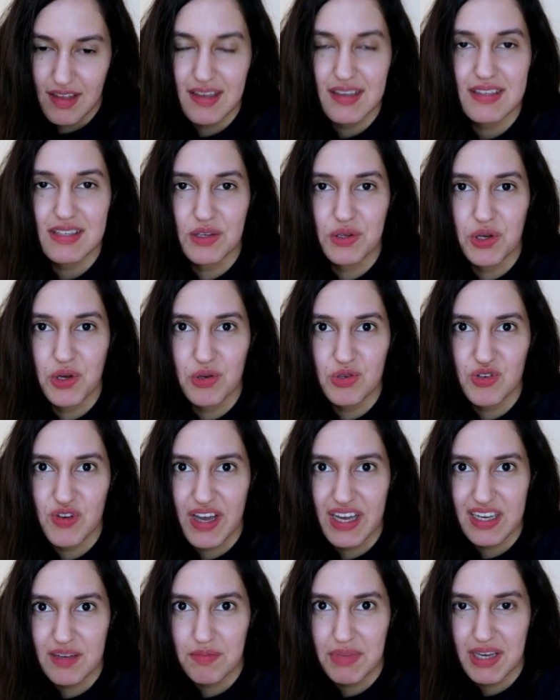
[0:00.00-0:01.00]
So no
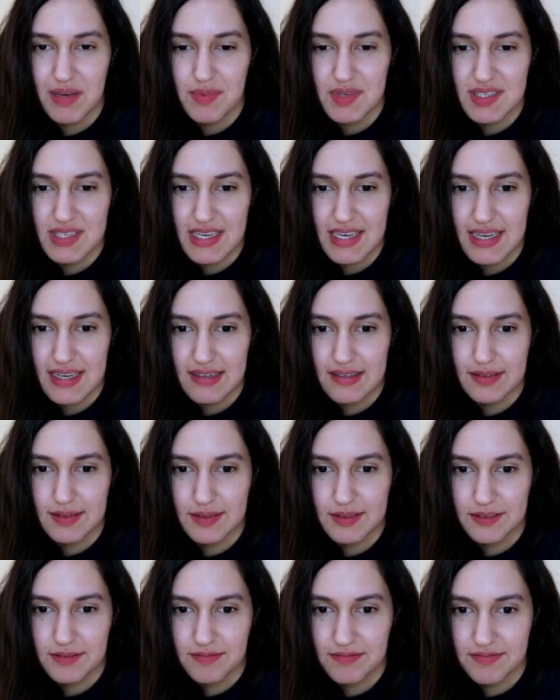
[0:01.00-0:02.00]
dragon babies yet,
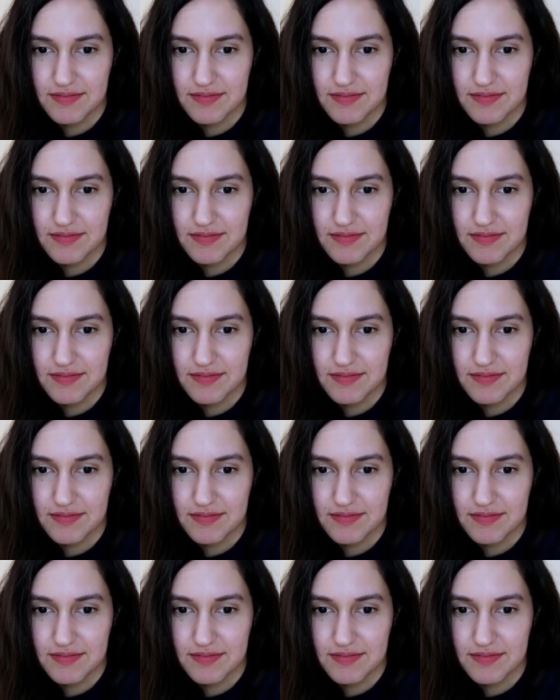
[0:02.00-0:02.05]
huh?